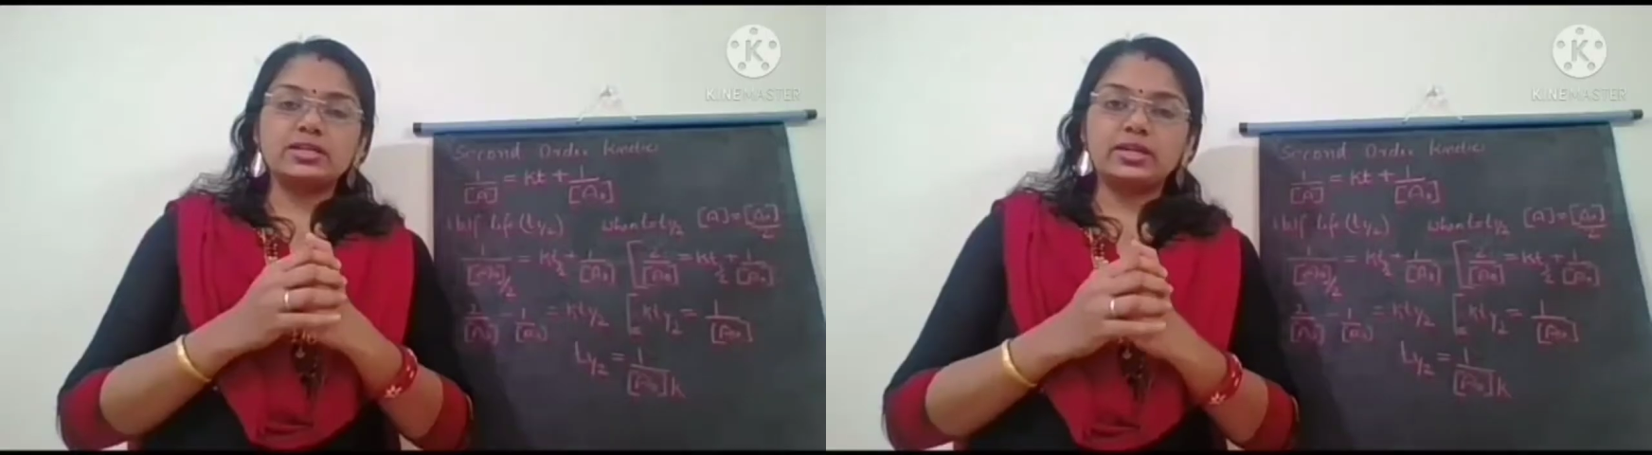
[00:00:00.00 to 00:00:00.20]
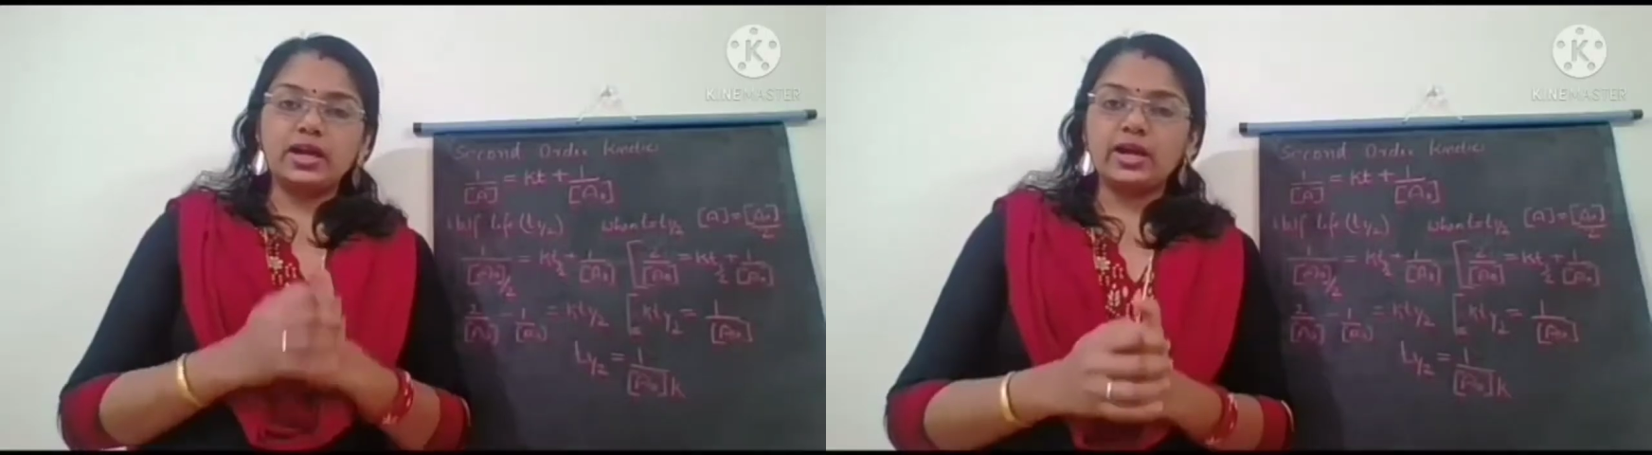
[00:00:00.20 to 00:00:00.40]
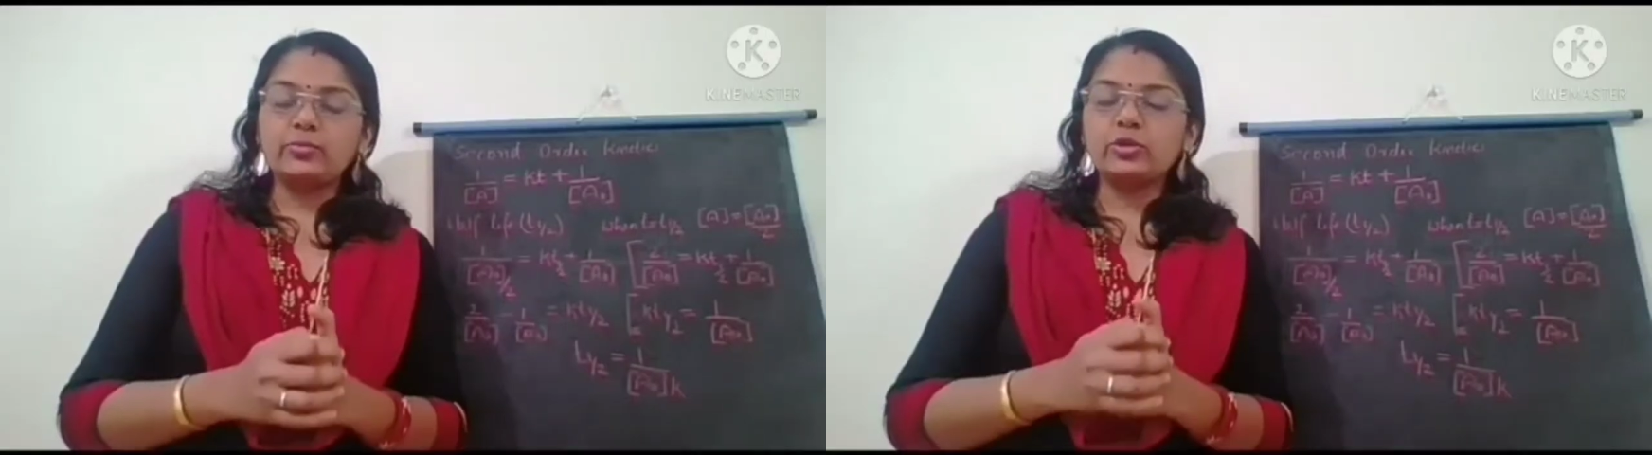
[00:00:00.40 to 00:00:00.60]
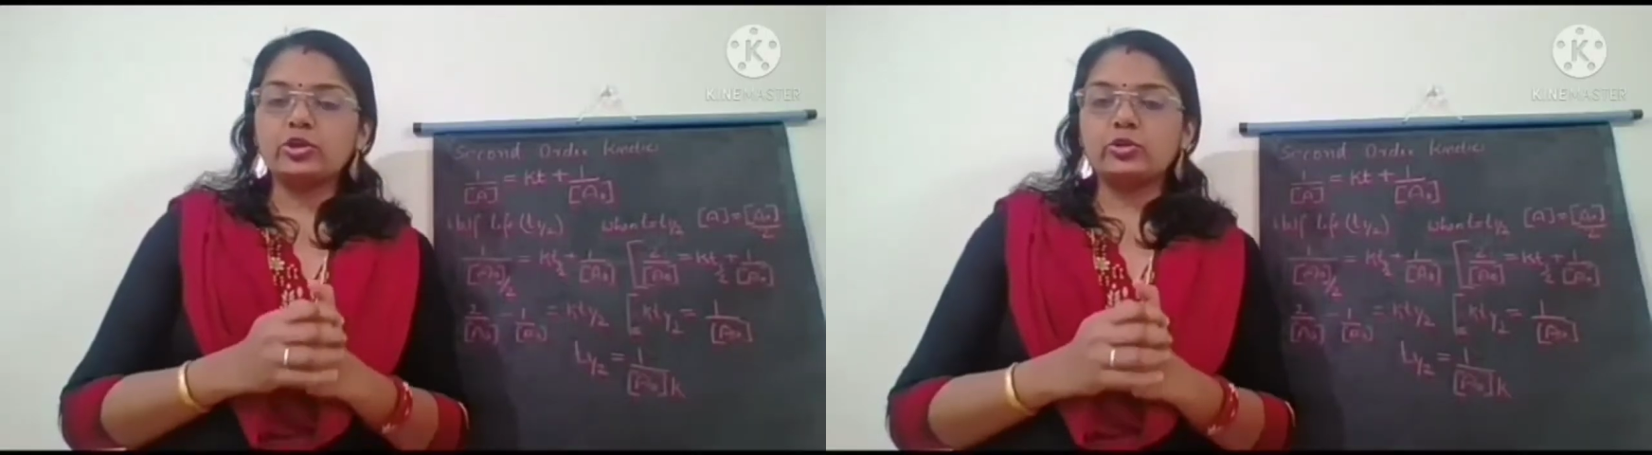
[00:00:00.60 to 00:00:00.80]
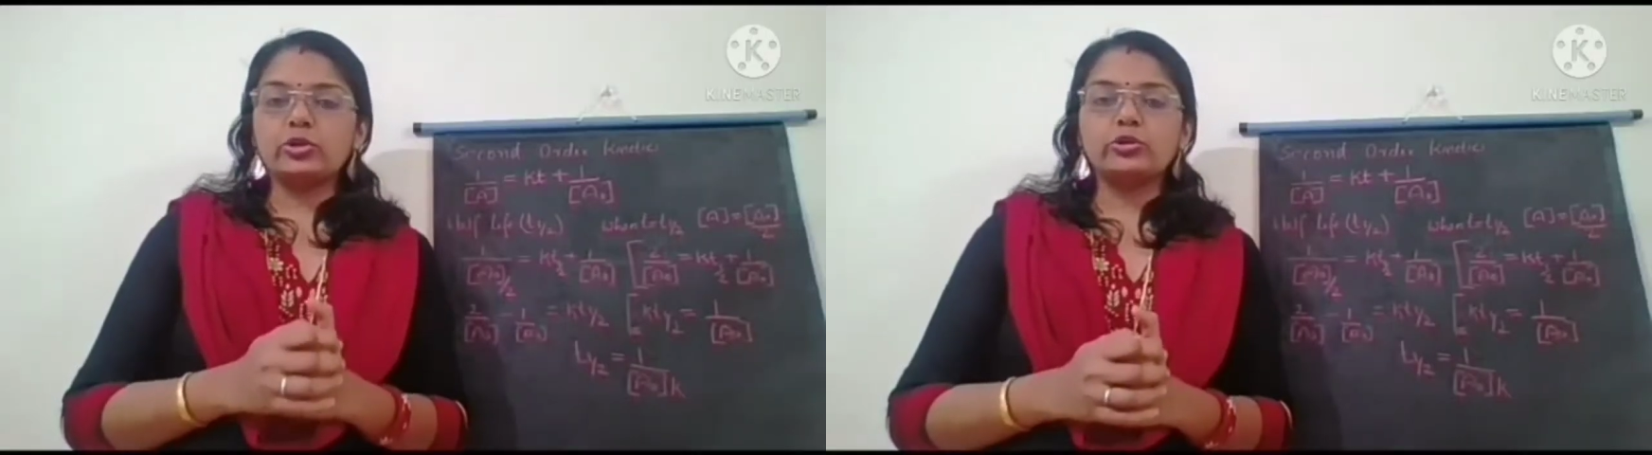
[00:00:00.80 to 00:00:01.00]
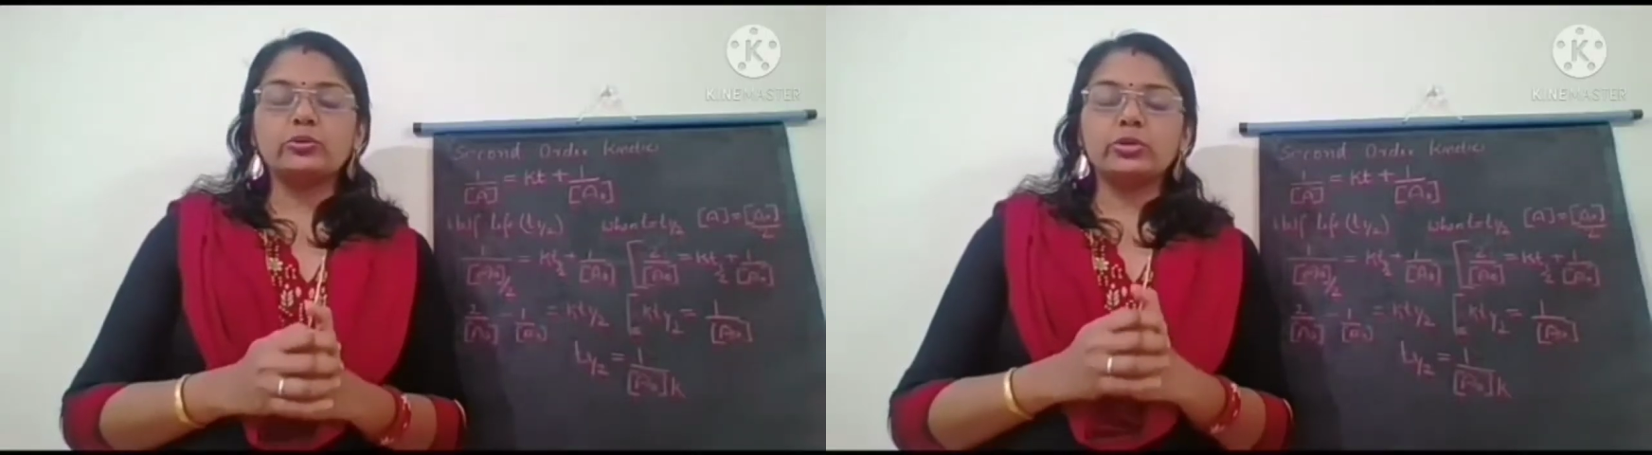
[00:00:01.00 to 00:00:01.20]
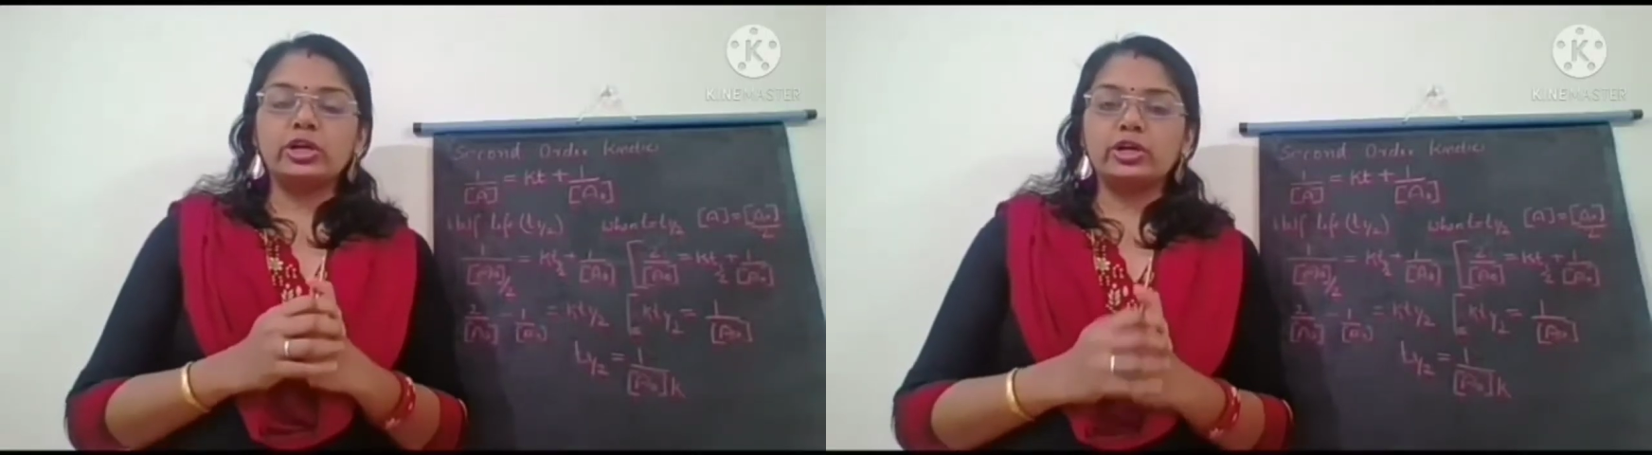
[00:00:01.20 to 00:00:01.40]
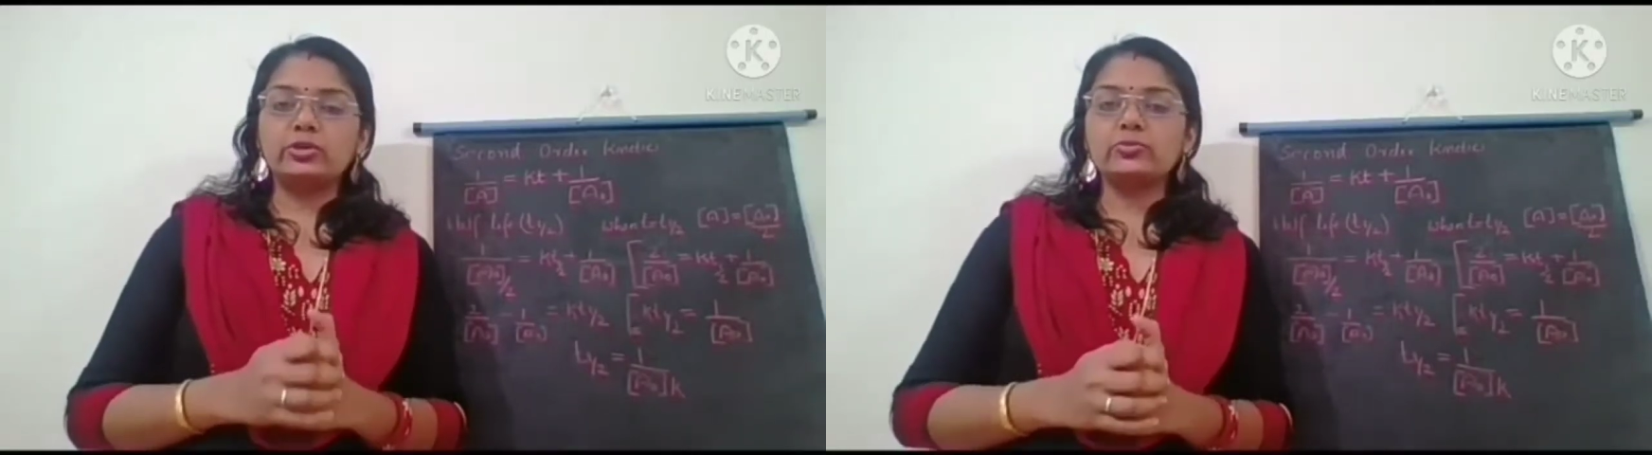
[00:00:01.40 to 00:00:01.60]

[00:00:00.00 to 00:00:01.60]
it is the time required to